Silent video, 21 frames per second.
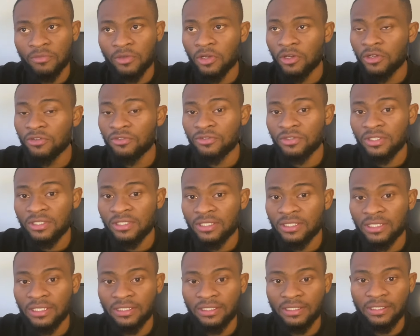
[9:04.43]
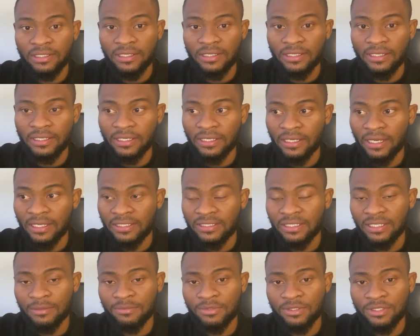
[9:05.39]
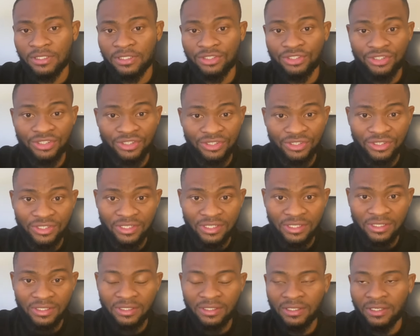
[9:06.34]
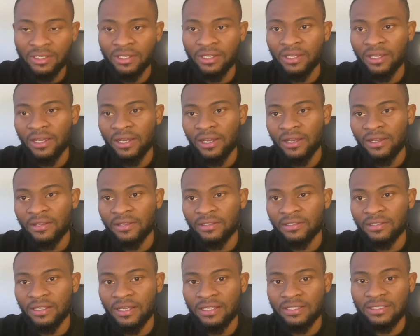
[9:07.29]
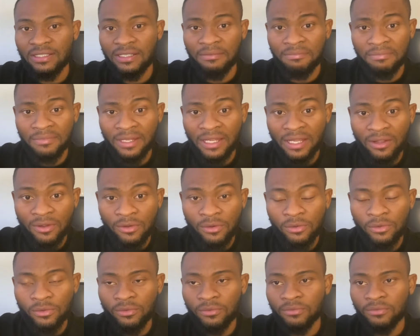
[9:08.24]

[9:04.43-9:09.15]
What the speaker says: countries, they accept GCE, they accept NECO.